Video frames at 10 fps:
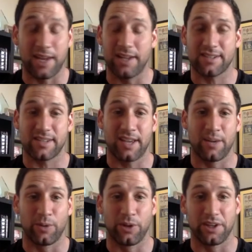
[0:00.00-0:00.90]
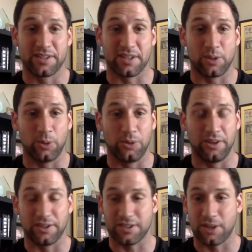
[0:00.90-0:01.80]
It really is a cool
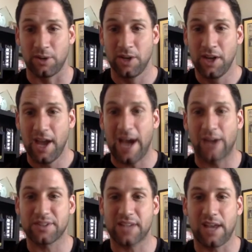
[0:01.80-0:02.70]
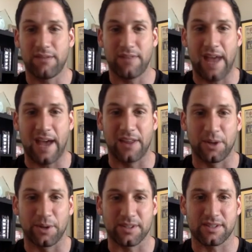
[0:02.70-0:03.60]
deal. So outside of that,
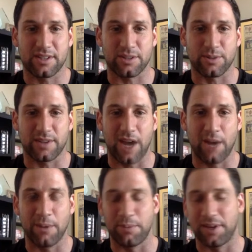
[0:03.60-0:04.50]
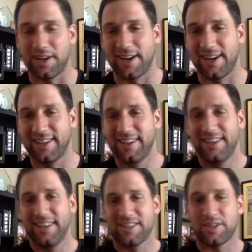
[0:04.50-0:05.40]
though, it's just retirement. But
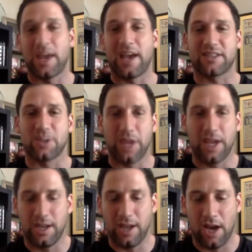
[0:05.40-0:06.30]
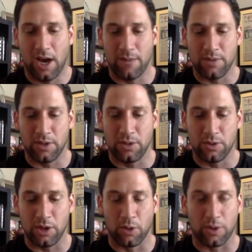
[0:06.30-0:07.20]
so then
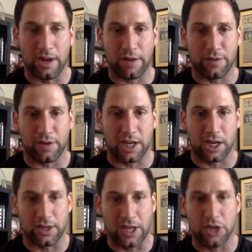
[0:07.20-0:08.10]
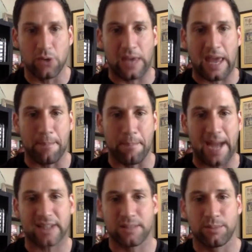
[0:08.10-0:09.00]
you were there for a year, and then you came
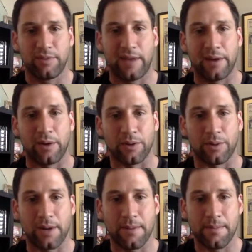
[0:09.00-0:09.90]
back to Blue Valley North, right?